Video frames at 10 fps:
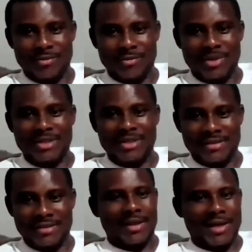
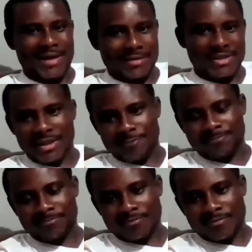Whatever that is.
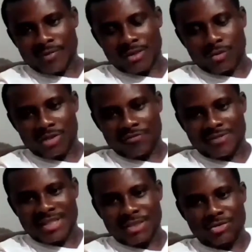As
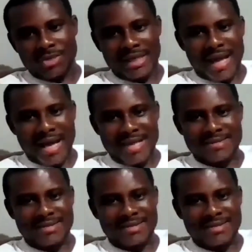Kobeck said,